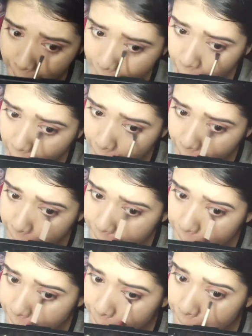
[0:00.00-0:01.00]
to the
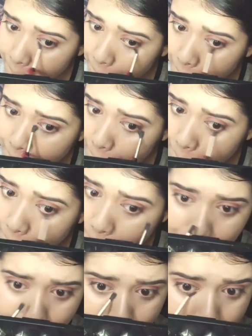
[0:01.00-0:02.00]
color above,
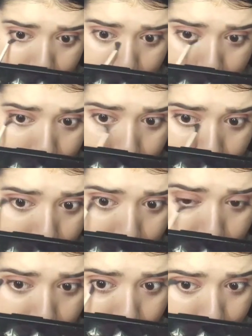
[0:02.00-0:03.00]
so that
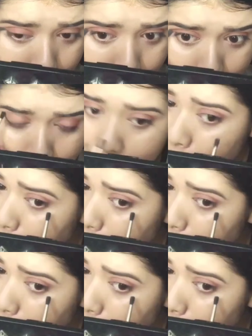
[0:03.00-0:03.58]
the whole look